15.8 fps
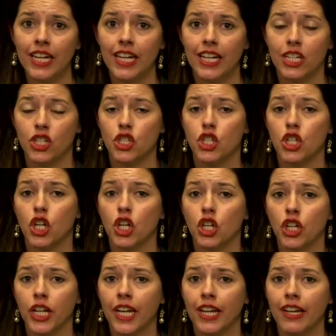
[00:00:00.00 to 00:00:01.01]
it is
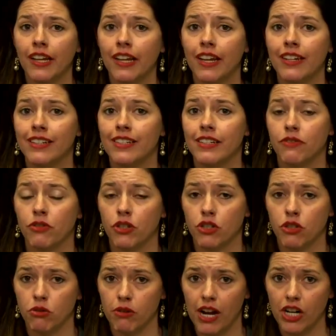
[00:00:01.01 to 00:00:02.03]
turning in a different
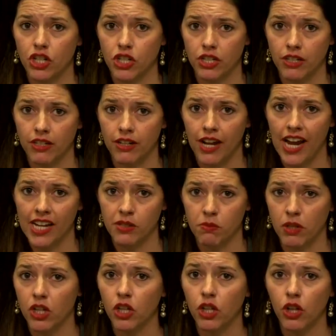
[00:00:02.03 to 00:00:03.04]
direction as
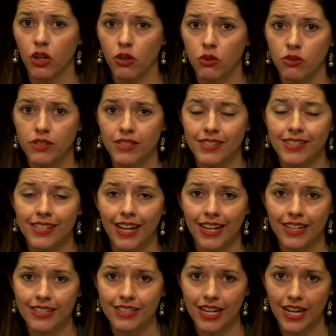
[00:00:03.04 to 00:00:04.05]
we close the
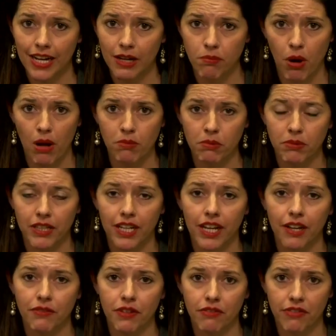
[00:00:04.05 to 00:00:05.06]
second day, probably,
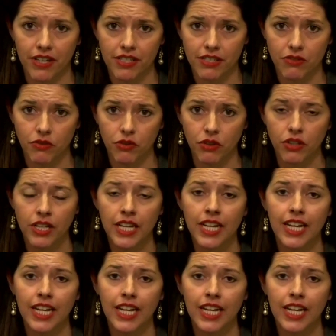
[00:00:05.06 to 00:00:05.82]
of the festival.